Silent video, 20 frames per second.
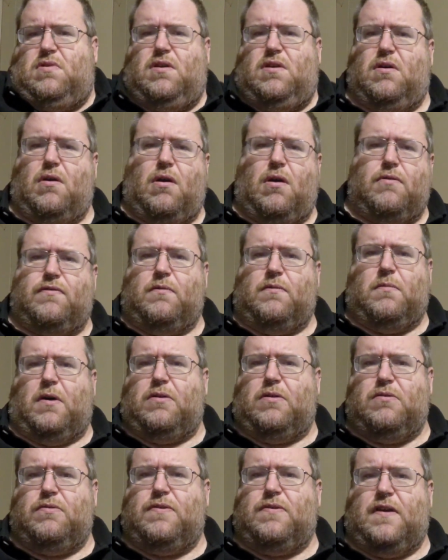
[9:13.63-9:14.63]
there are some
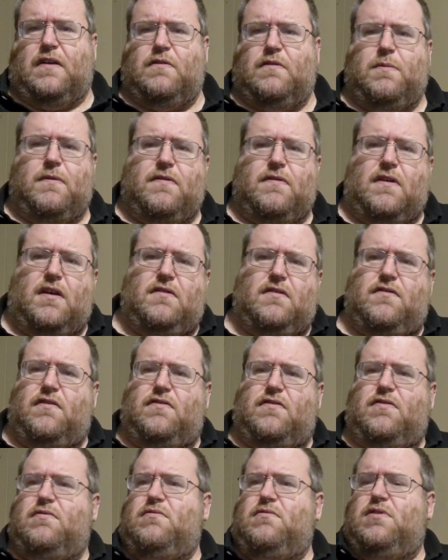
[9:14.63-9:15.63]
other things besides
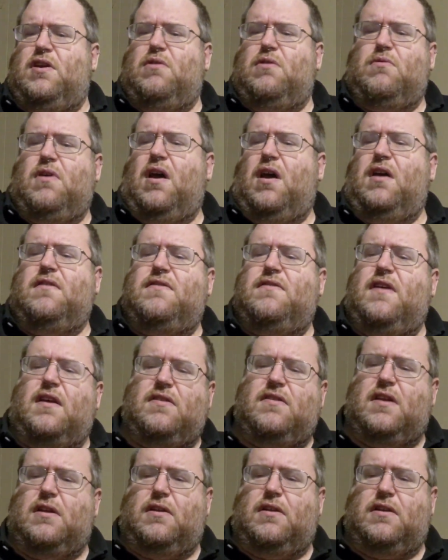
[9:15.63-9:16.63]
just
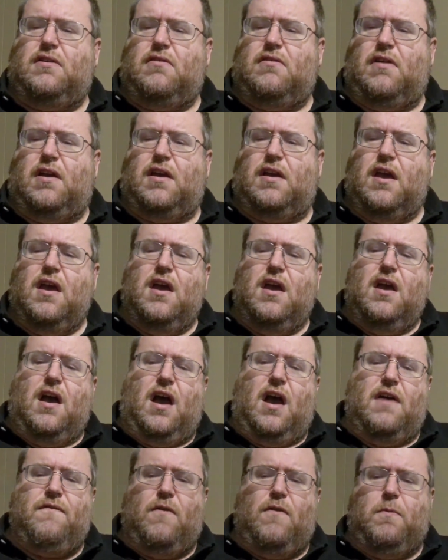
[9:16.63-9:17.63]
content that I like to drink.
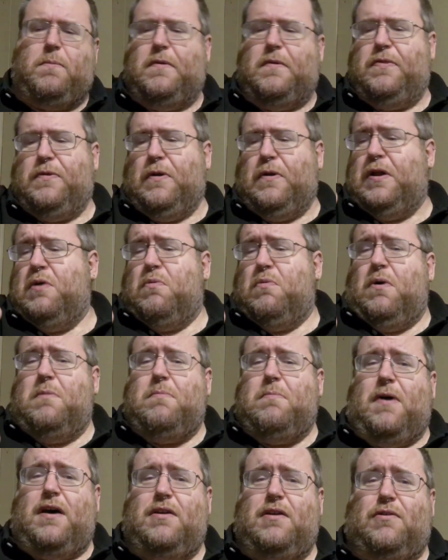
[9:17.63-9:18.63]
I've opened
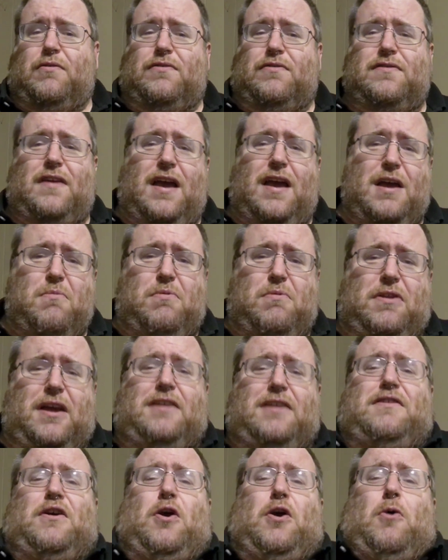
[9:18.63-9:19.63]
31 bottles. I
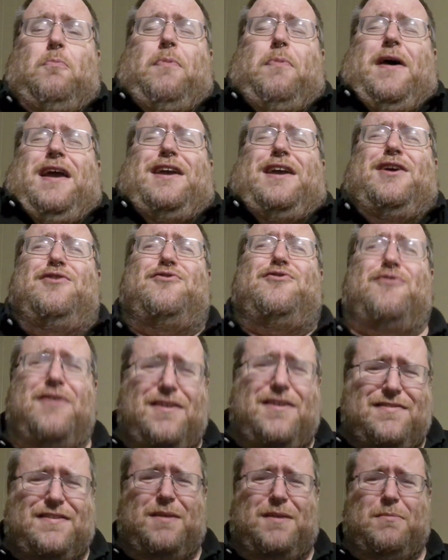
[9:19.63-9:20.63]
would like to go back and
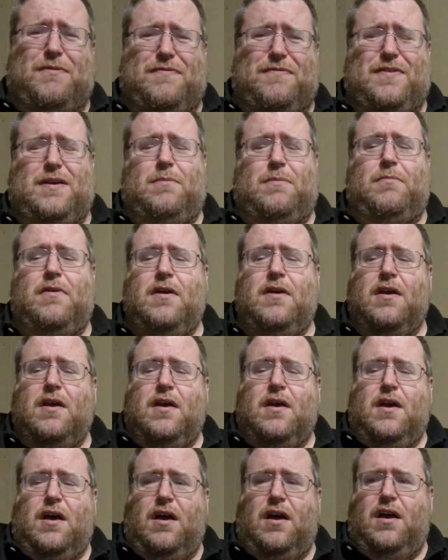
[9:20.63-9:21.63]
drink some of them.
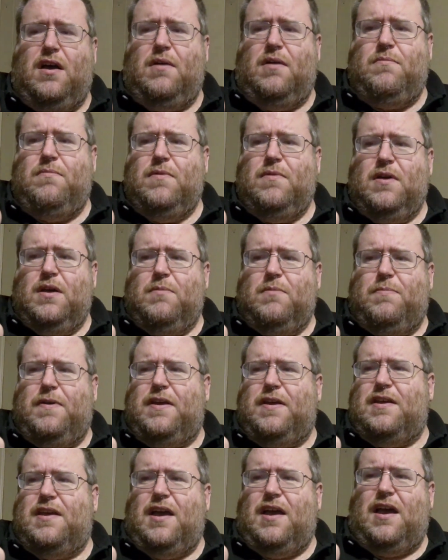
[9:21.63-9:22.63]
Um,
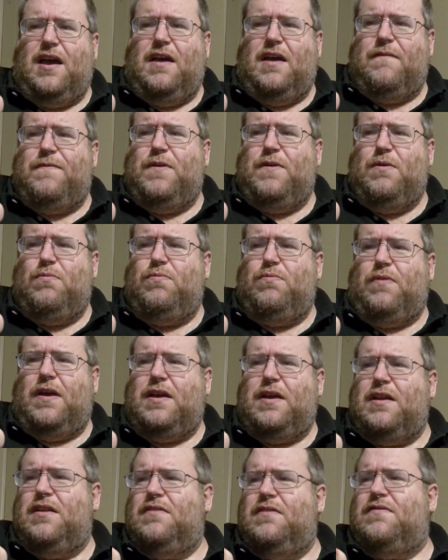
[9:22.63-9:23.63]
but yeah, if you
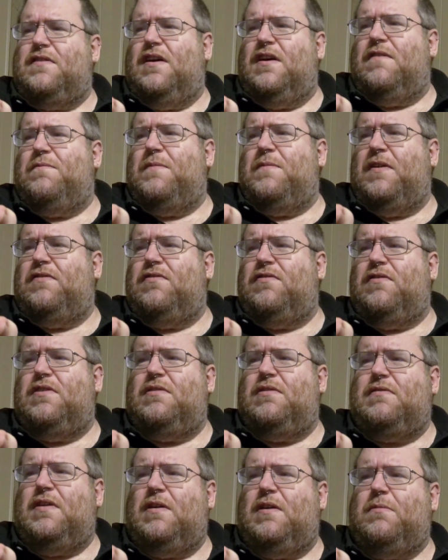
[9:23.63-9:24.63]
liking this stuff, make sure
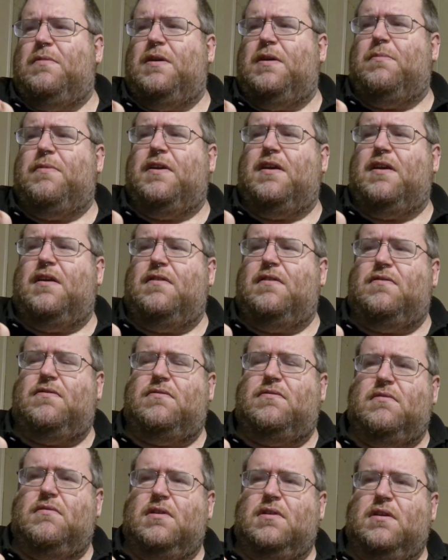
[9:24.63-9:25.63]
you tell me
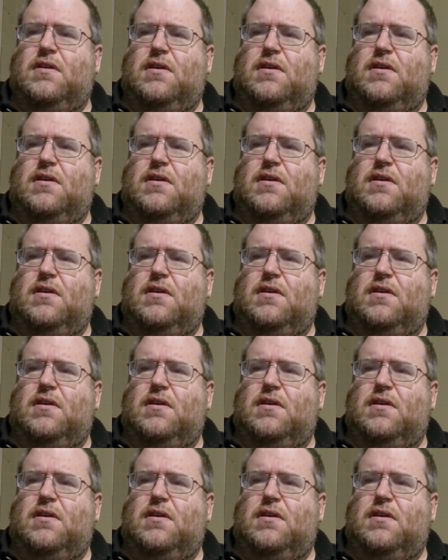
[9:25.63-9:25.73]
because